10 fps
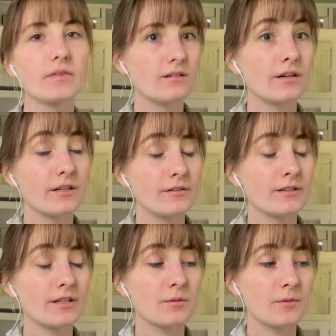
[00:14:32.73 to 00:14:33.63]
Another thing
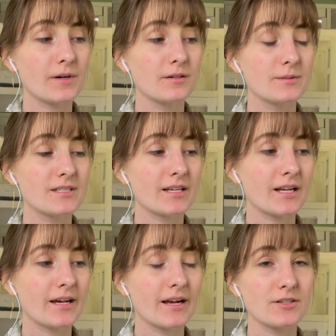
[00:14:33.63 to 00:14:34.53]
that went well was that
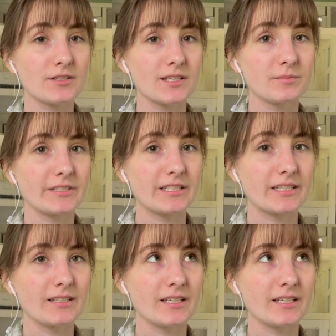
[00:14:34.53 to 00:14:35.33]
I actually completed it